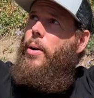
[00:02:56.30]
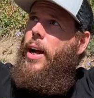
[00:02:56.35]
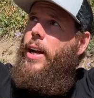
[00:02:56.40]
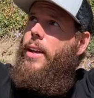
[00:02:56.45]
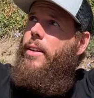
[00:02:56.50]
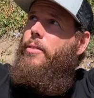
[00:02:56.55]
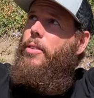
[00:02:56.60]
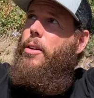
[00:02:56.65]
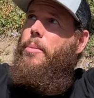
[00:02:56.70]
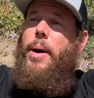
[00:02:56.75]
I
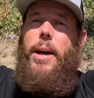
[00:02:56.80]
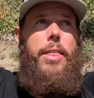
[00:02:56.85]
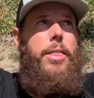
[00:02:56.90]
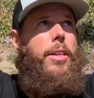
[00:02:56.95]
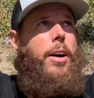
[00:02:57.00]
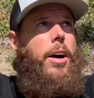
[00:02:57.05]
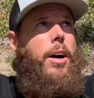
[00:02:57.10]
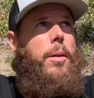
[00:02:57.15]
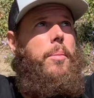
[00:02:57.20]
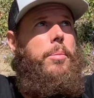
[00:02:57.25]
can feel my
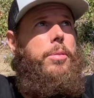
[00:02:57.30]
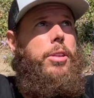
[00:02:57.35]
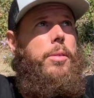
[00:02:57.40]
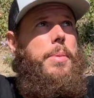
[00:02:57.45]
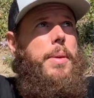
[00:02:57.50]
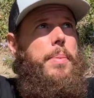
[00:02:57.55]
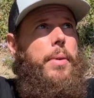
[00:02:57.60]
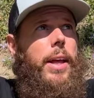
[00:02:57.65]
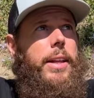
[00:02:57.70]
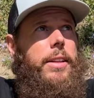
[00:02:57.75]
thumb. Some
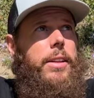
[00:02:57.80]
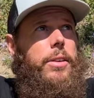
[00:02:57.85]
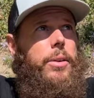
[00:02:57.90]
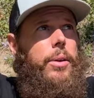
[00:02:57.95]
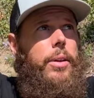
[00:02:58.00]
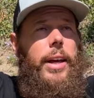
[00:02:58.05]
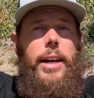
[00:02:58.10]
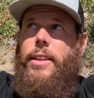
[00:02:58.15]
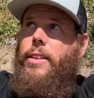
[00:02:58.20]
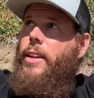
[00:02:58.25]
people like to do
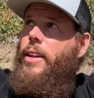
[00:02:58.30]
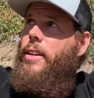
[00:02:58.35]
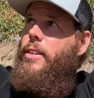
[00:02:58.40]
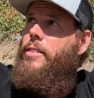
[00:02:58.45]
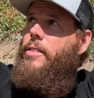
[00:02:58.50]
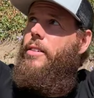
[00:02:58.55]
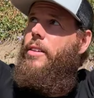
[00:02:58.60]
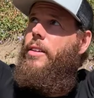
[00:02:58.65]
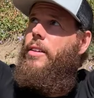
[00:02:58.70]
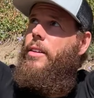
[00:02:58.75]
it like
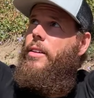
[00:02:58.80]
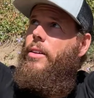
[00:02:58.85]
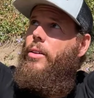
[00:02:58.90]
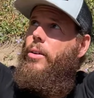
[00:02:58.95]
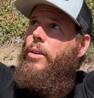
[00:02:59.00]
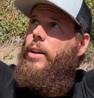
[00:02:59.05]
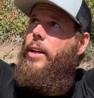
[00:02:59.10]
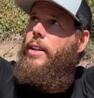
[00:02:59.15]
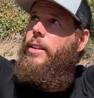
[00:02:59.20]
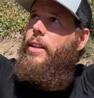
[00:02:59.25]
this
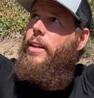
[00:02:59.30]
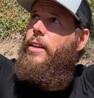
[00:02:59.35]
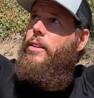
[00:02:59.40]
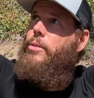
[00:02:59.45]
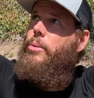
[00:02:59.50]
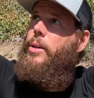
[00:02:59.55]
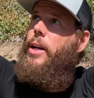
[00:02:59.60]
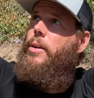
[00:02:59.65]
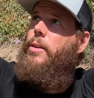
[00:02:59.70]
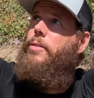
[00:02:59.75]
or like
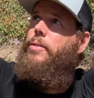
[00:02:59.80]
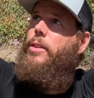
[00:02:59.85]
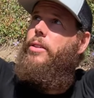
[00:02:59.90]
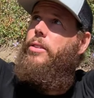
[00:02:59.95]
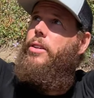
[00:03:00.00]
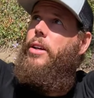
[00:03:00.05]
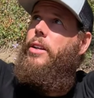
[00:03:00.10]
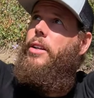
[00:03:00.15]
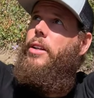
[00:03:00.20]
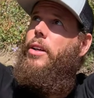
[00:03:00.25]
this, whatever feels
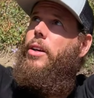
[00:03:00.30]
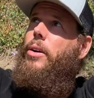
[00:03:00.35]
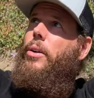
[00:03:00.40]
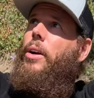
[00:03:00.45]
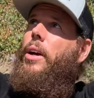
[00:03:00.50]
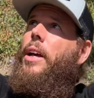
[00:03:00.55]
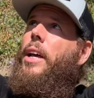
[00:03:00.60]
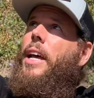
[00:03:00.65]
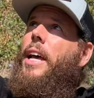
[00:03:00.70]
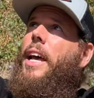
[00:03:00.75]
good to you.
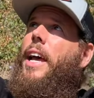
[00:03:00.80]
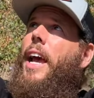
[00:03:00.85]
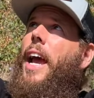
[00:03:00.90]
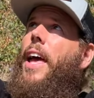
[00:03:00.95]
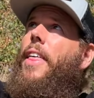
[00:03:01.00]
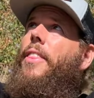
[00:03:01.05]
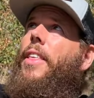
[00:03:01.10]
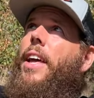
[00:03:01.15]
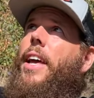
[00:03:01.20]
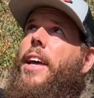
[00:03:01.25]

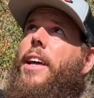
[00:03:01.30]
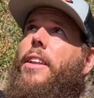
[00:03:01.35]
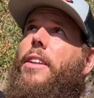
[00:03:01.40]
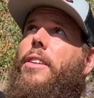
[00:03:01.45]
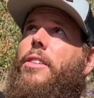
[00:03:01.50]
And then